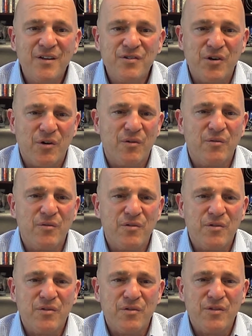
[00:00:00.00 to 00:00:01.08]
So
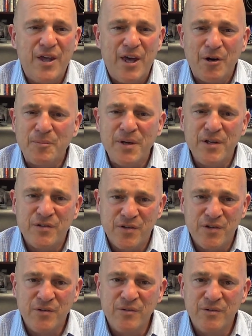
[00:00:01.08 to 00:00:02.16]
the
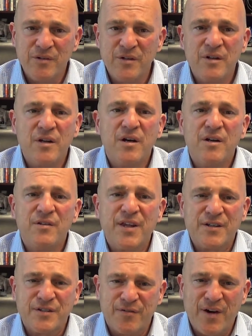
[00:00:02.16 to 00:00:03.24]
LP2
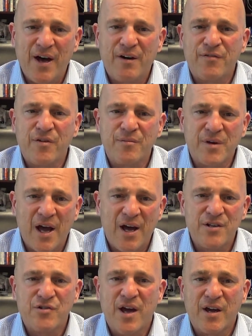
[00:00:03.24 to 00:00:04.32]
takes the file from
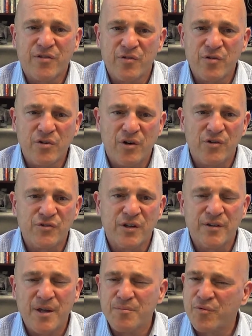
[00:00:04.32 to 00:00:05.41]
contract through closing,
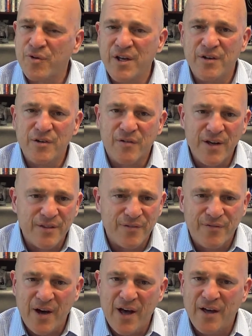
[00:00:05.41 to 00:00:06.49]
they pre-underwrite the
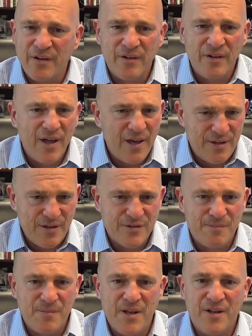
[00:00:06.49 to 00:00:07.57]
file, and they
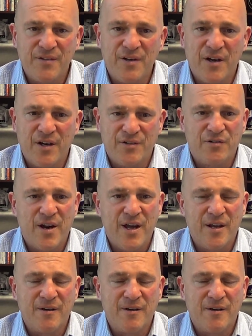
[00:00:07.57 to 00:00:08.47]
submit it to underwriting.